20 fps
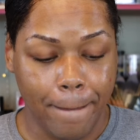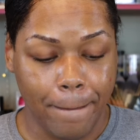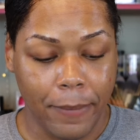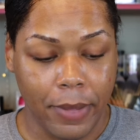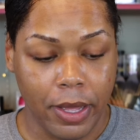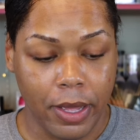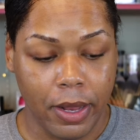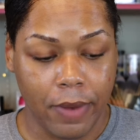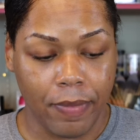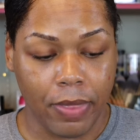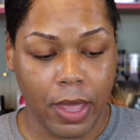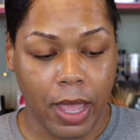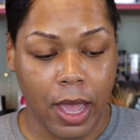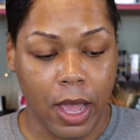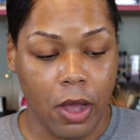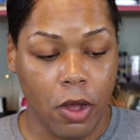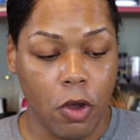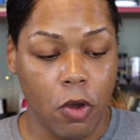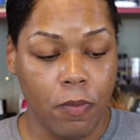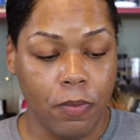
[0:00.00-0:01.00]
but
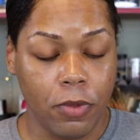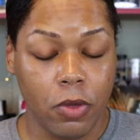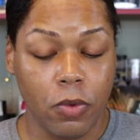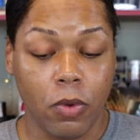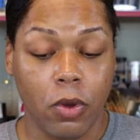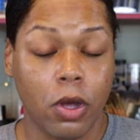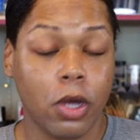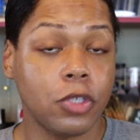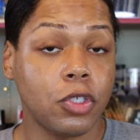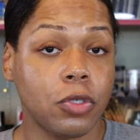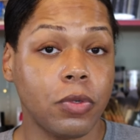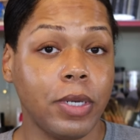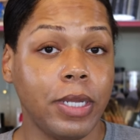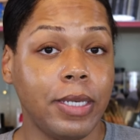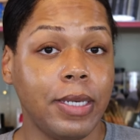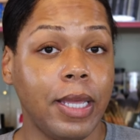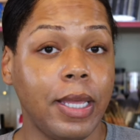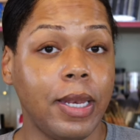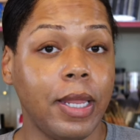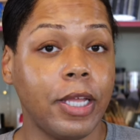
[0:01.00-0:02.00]
I hope you all
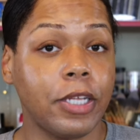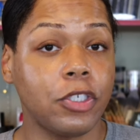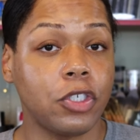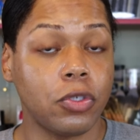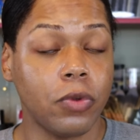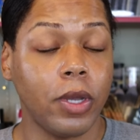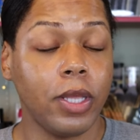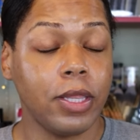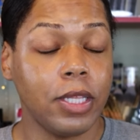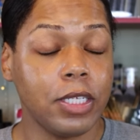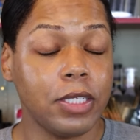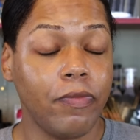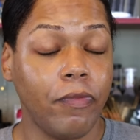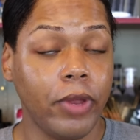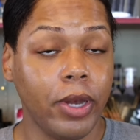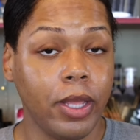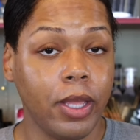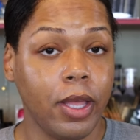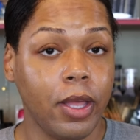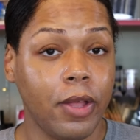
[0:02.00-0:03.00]
truly did enjoy this
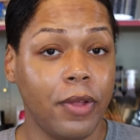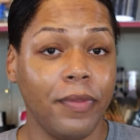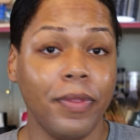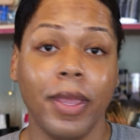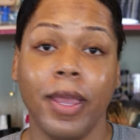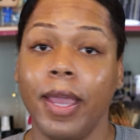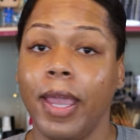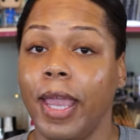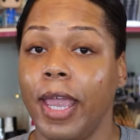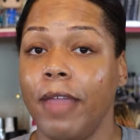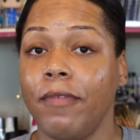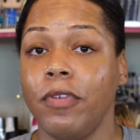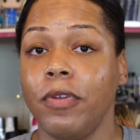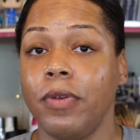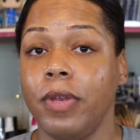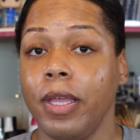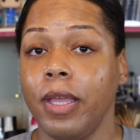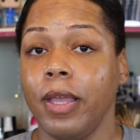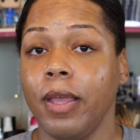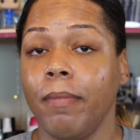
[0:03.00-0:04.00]
video if
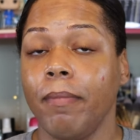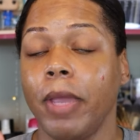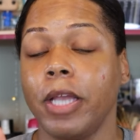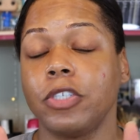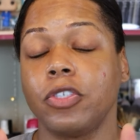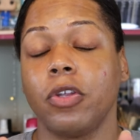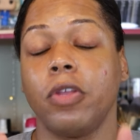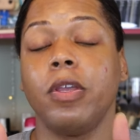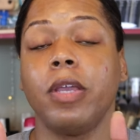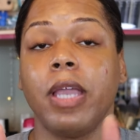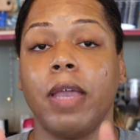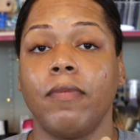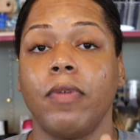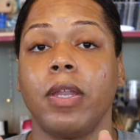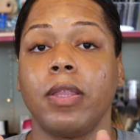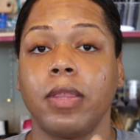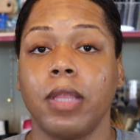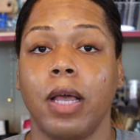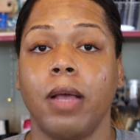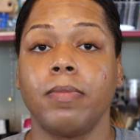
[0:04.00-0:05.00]
you did make sure you give
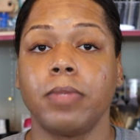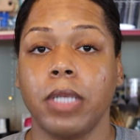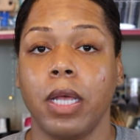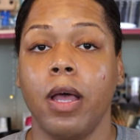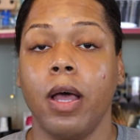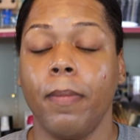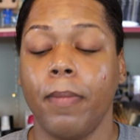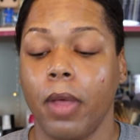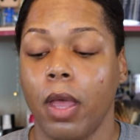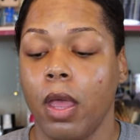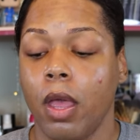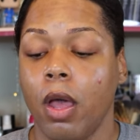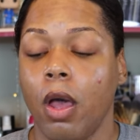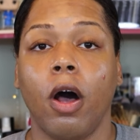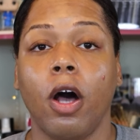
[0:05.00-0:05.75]
it a thumbs up